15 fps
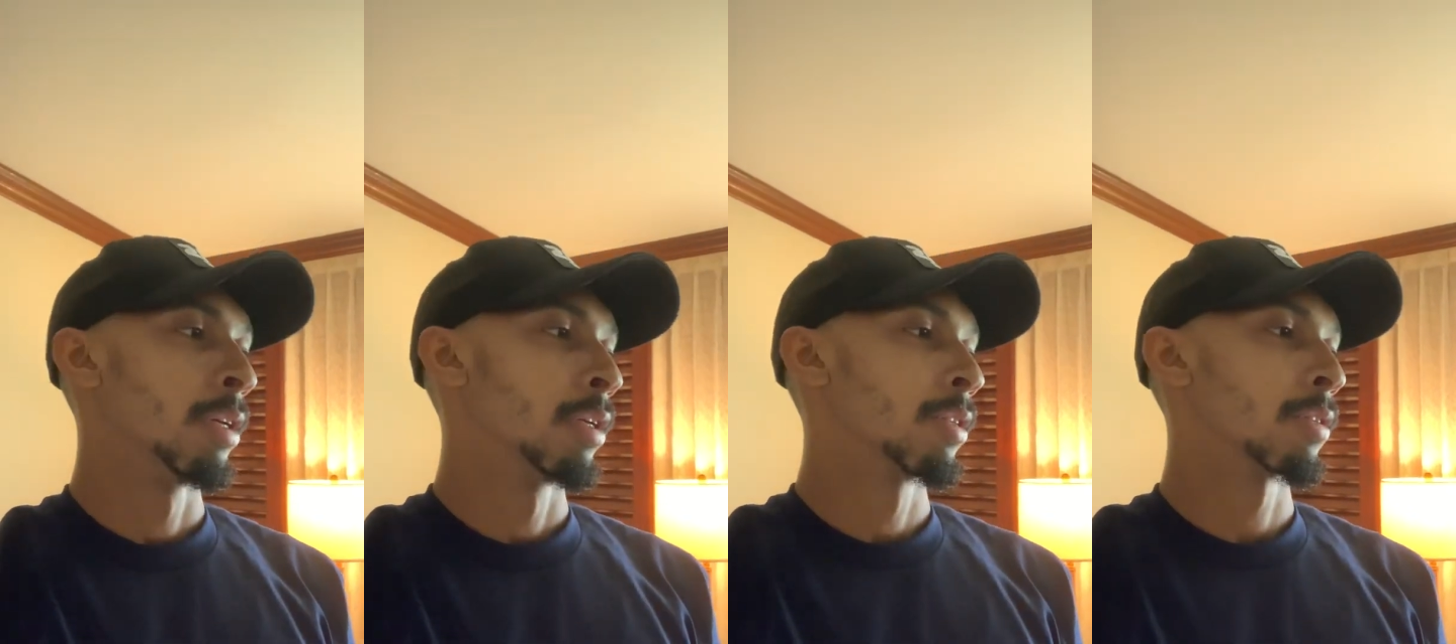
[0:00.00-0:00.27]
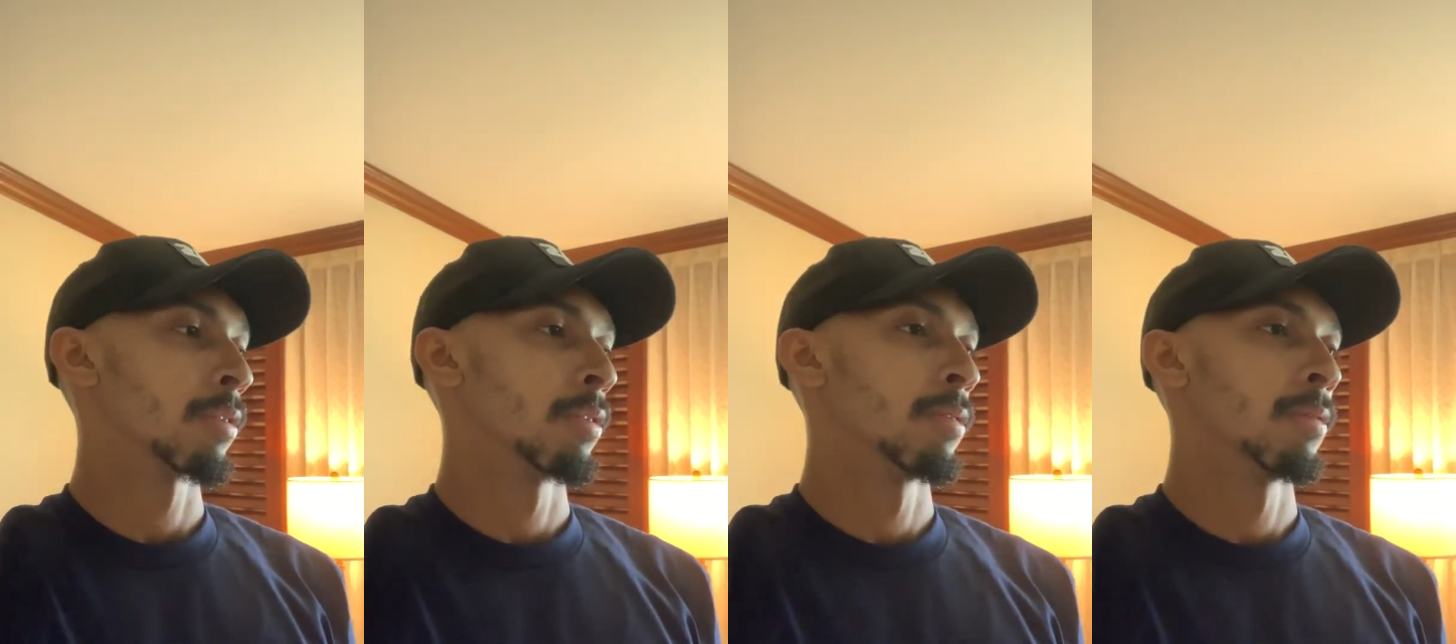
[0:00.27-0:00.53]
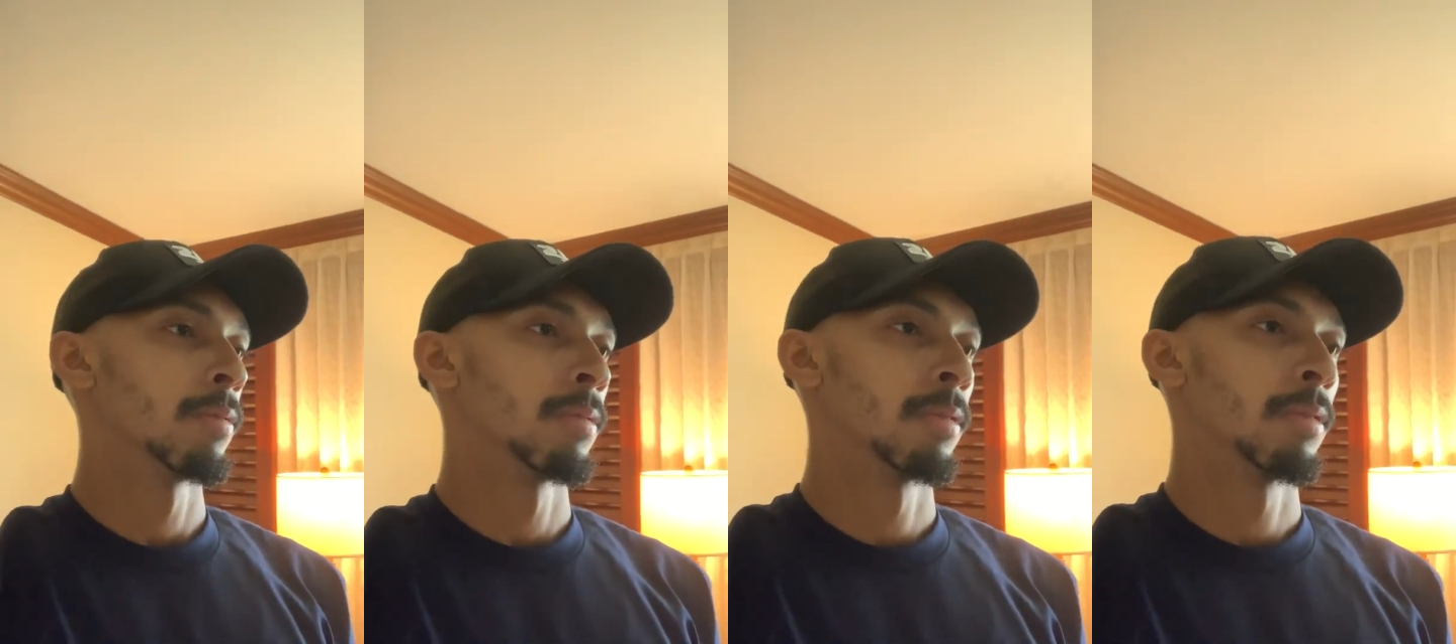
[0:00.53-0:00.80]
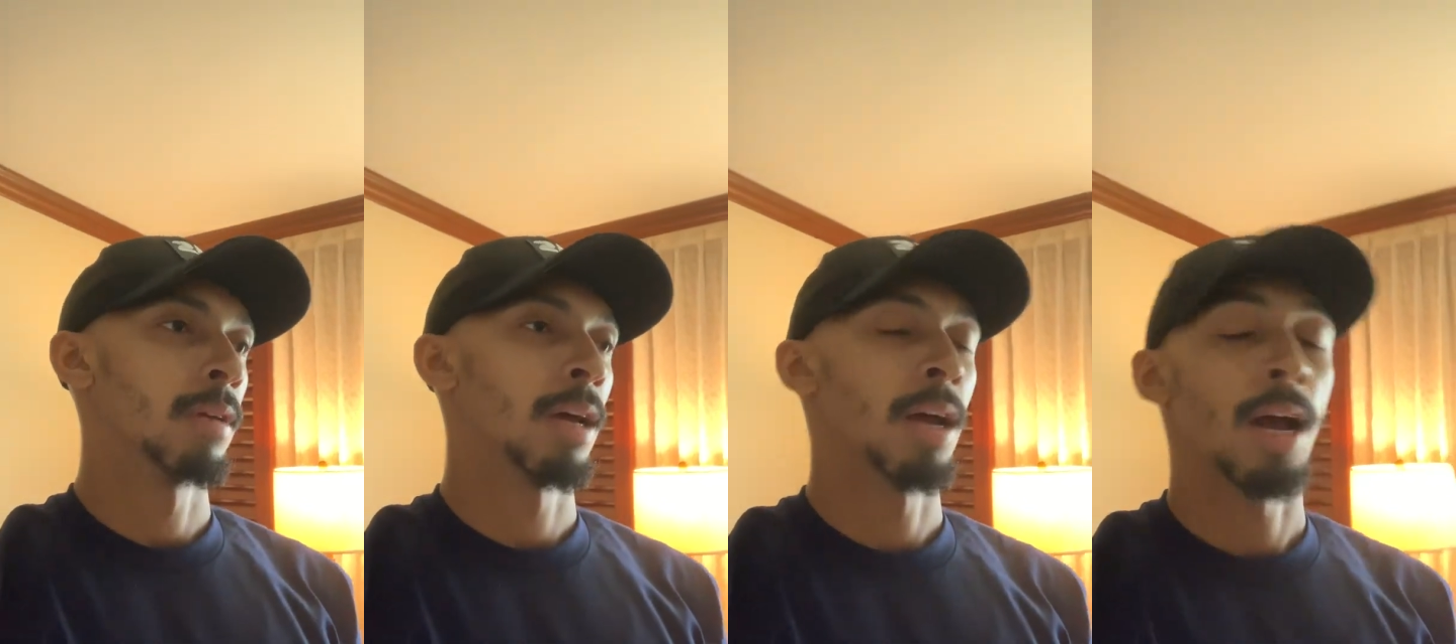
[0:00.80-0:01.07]
So
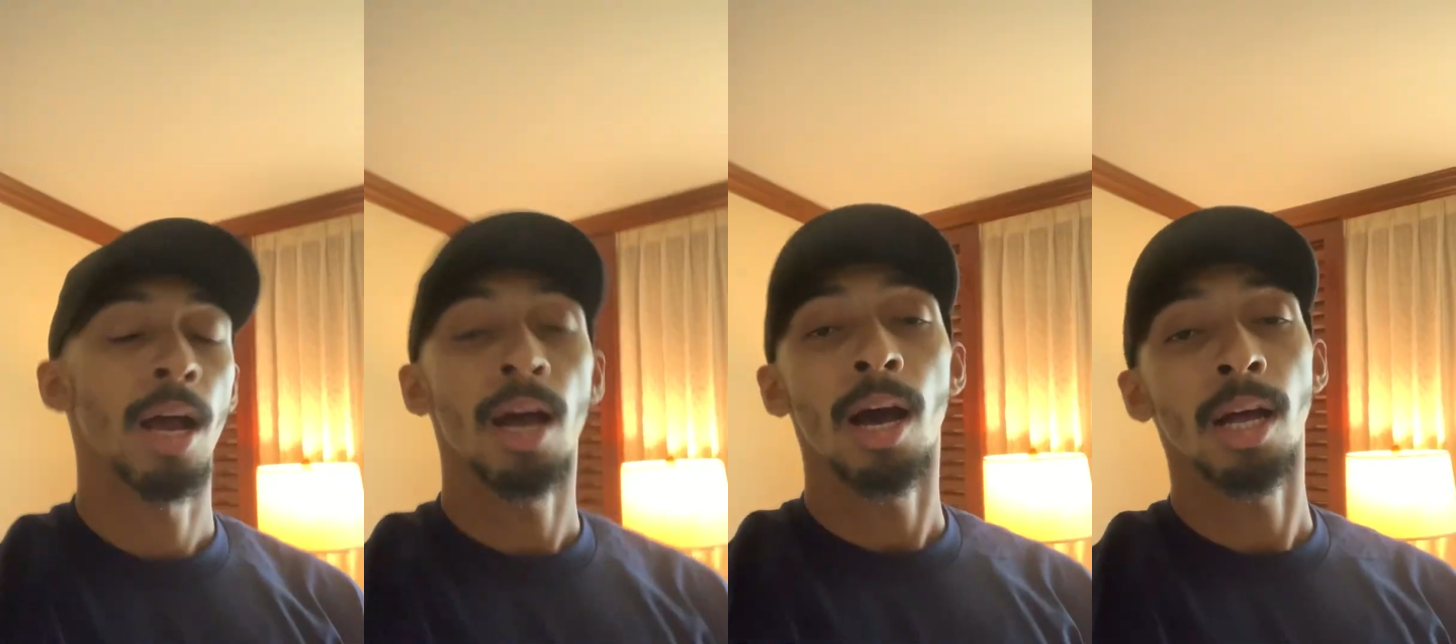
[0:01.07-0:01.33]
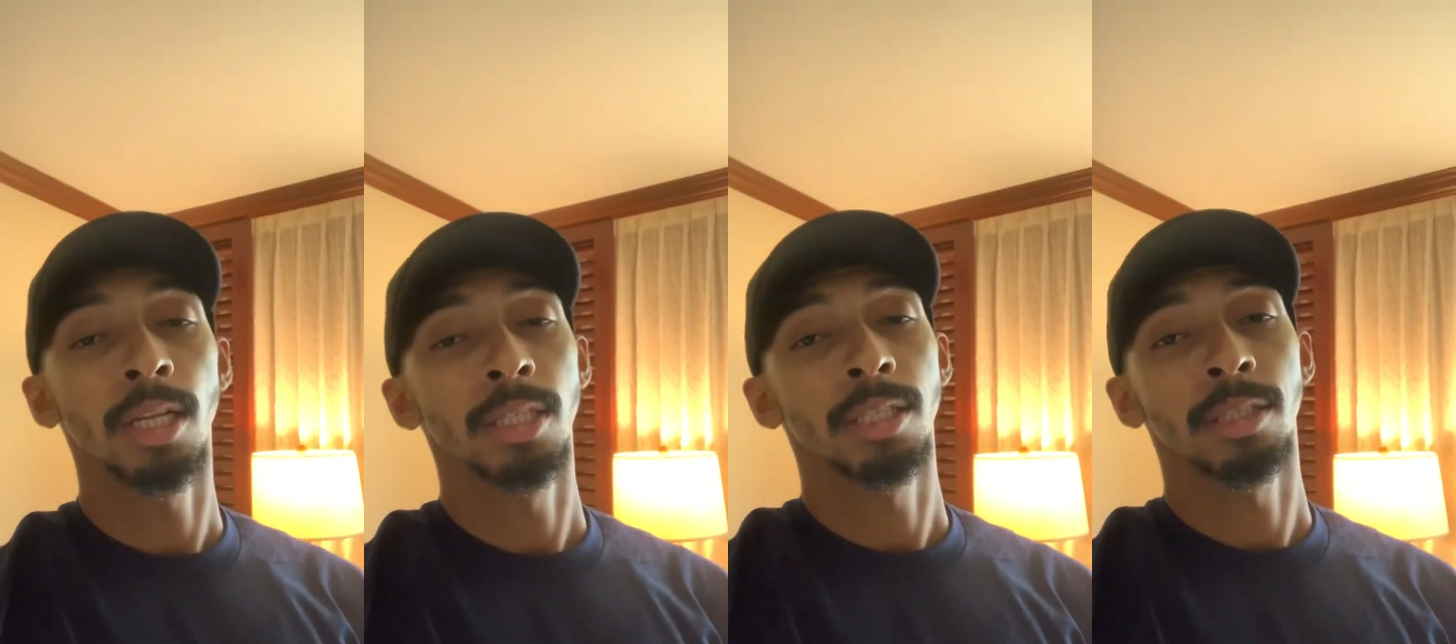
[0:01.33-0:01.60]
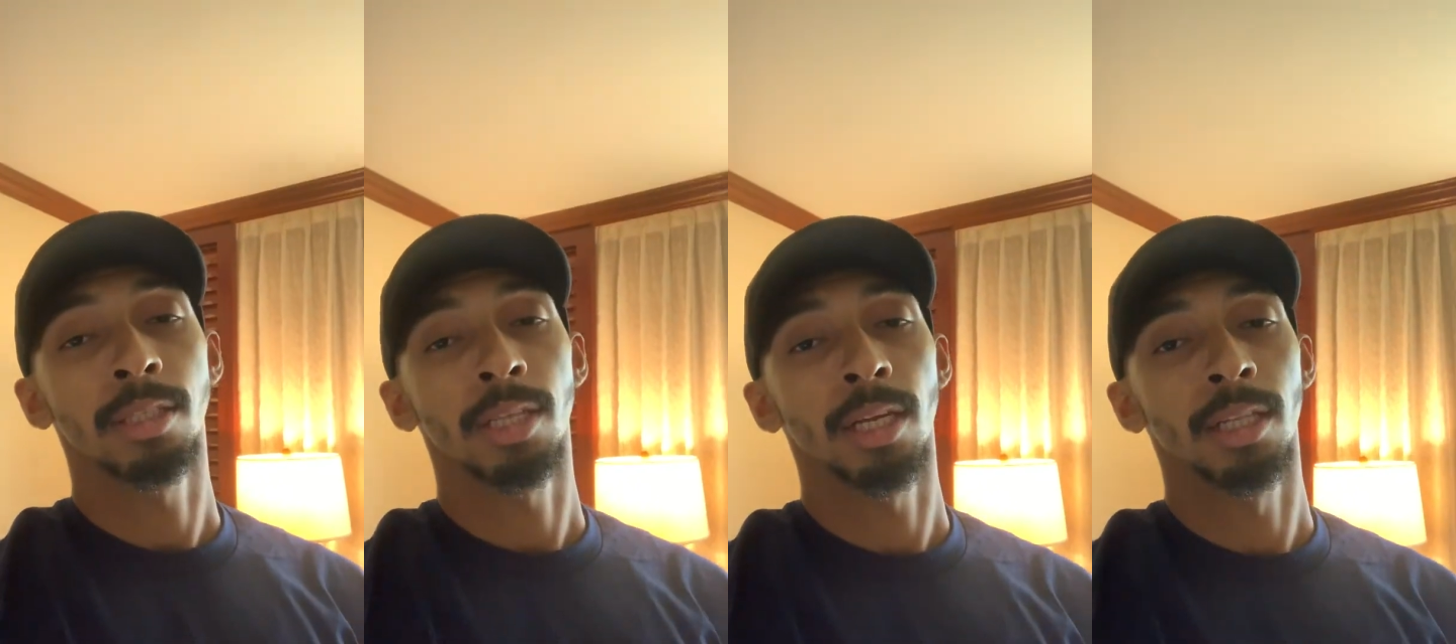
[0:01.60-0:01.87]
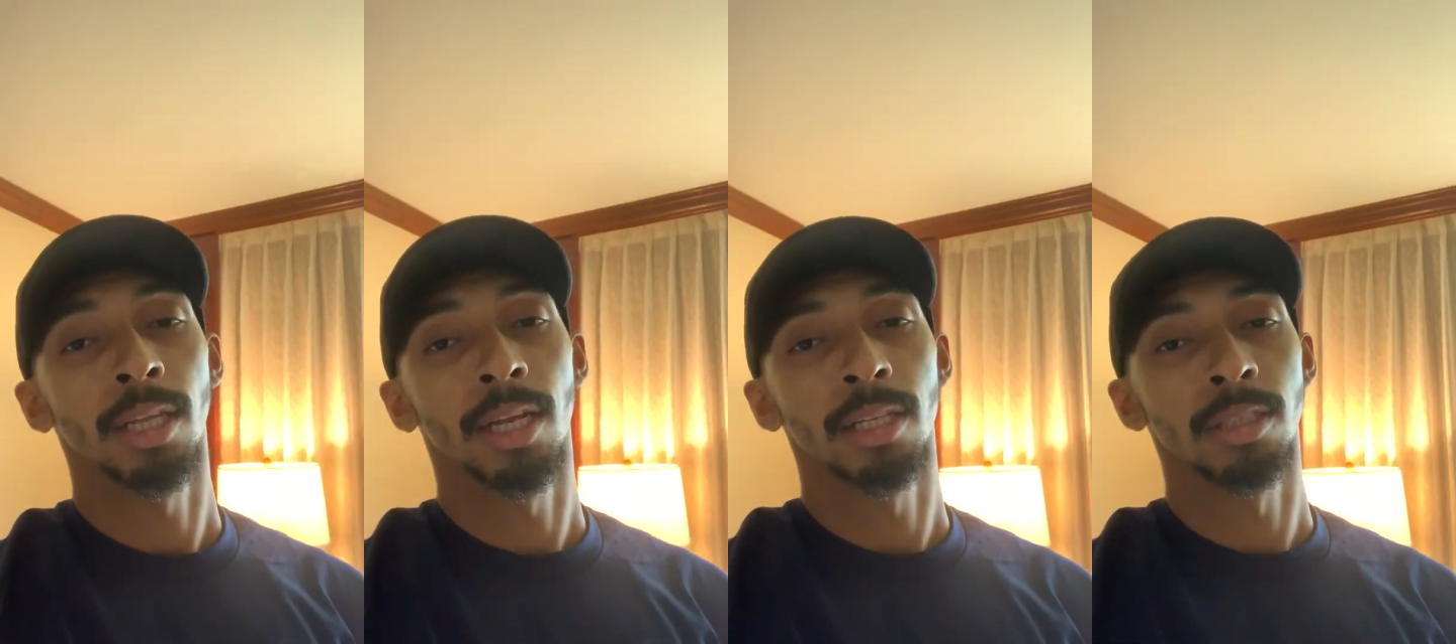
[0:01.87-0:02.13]
I honestly
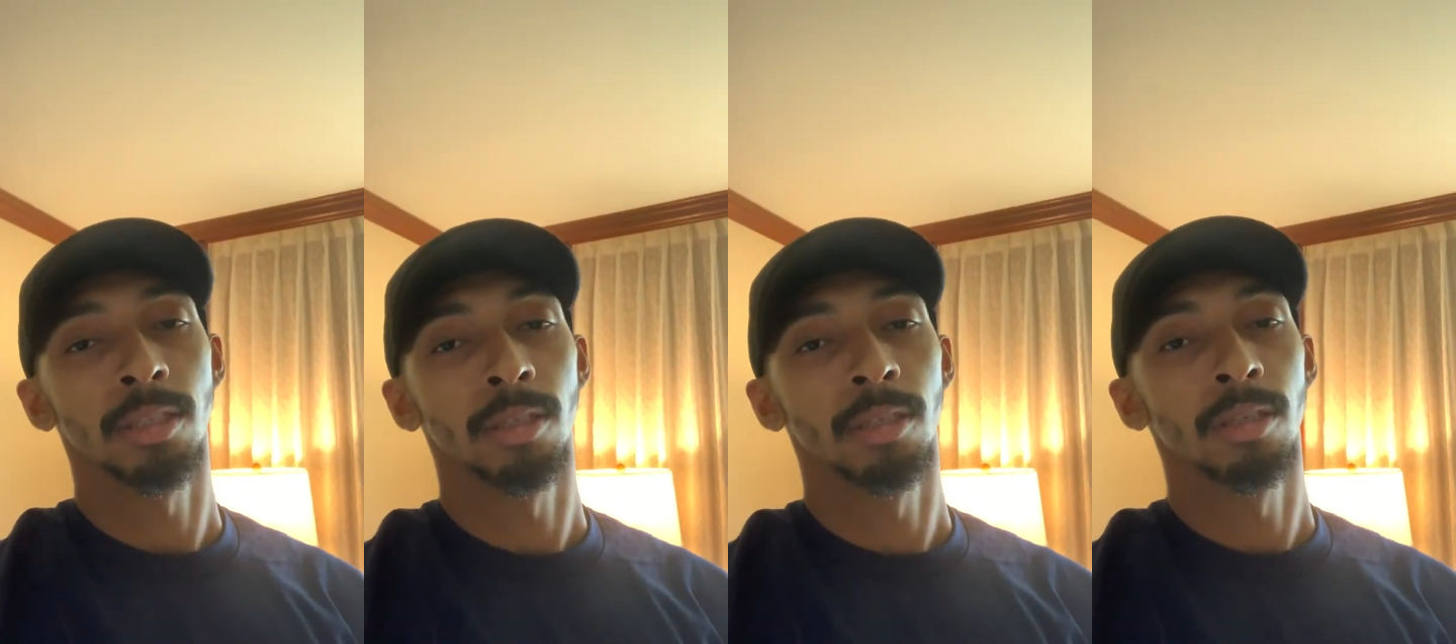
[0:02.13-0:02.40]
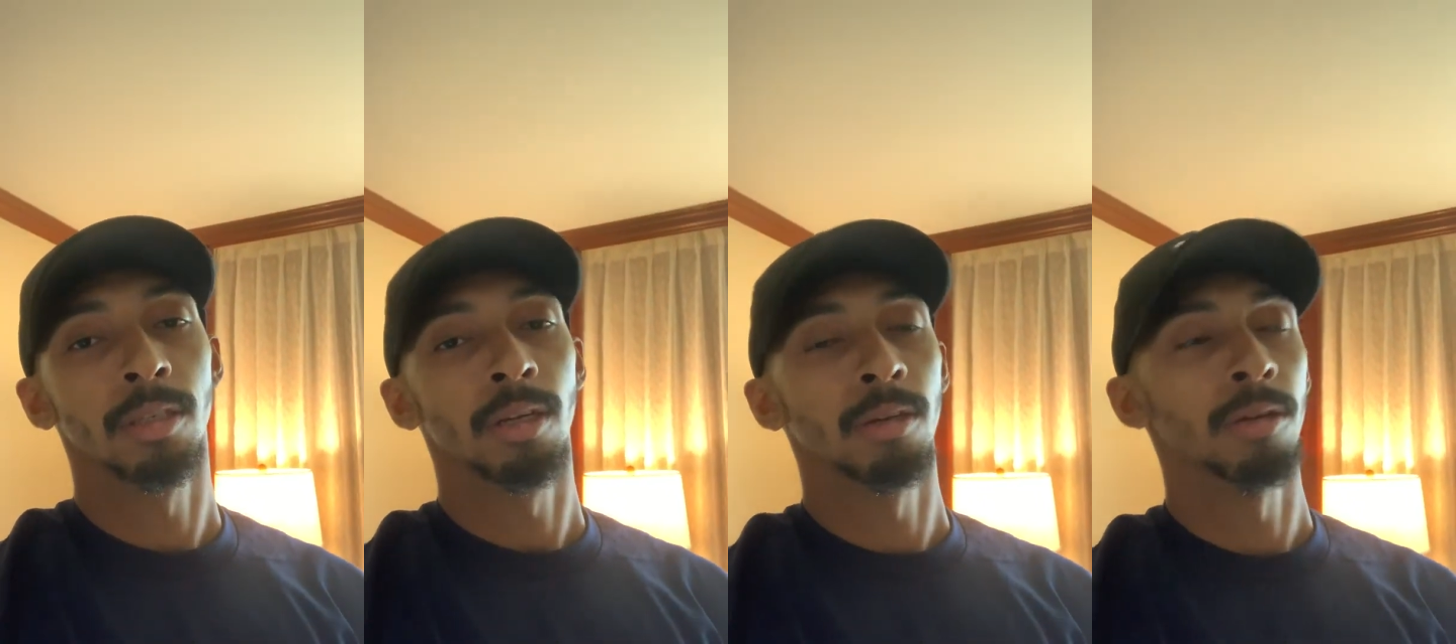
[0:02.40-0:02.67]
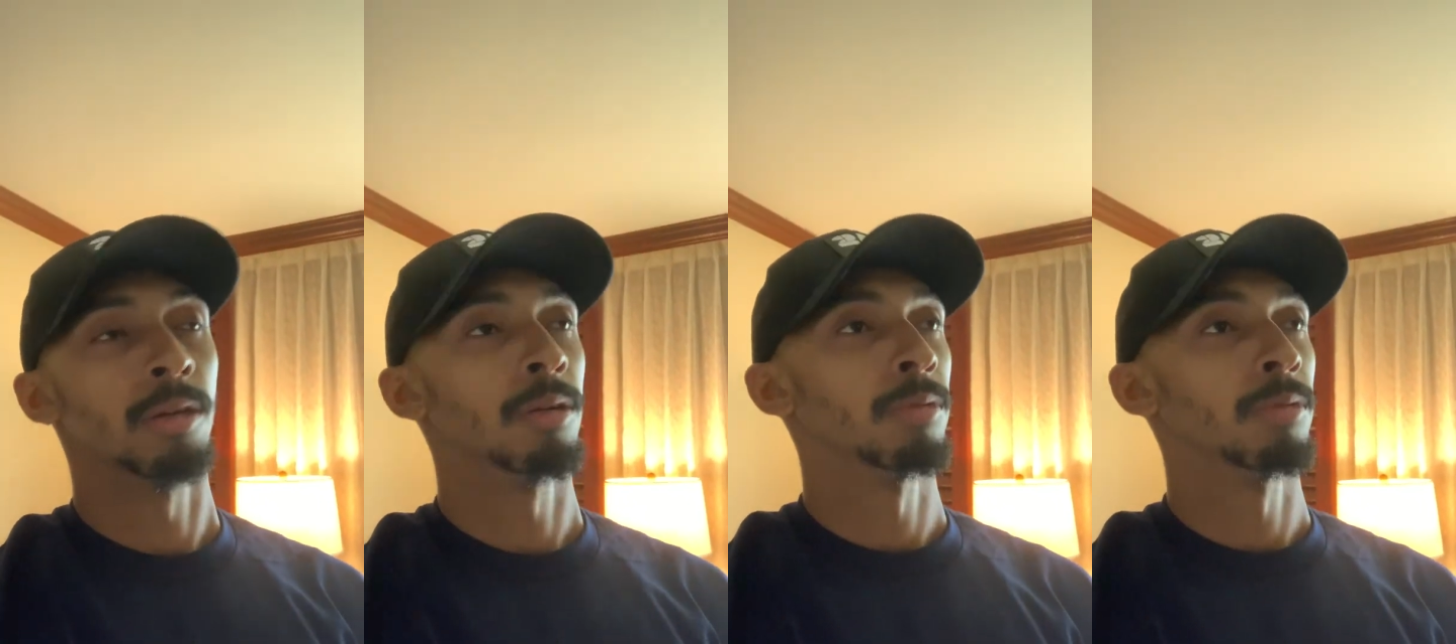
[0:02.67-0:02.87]
think that is a